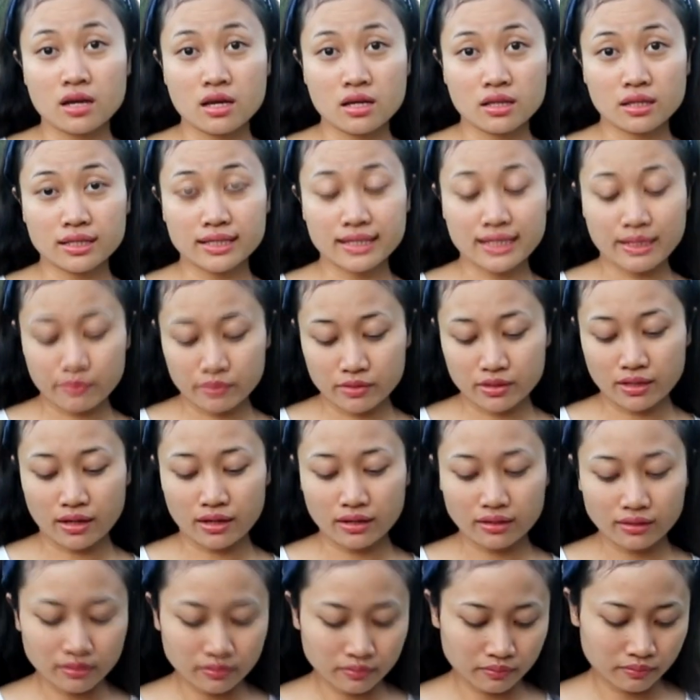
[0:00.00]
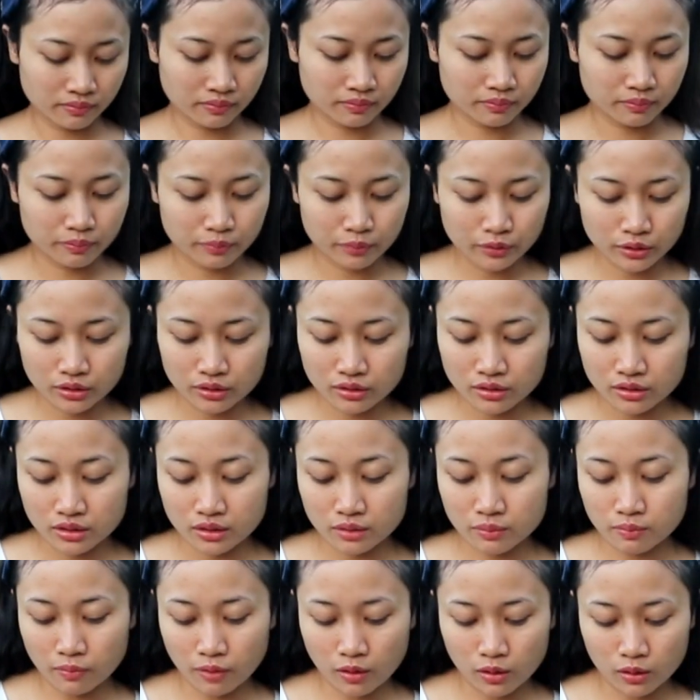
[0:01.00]
The same thing, put the
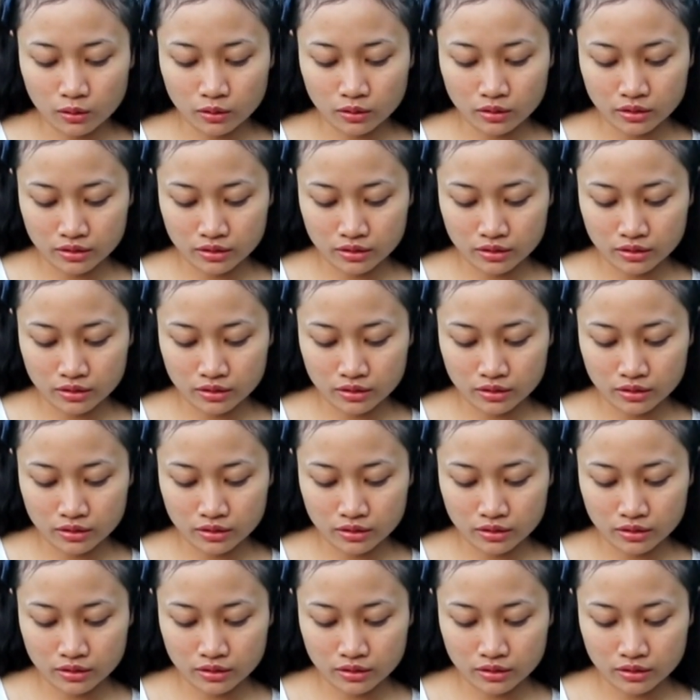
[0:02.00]
small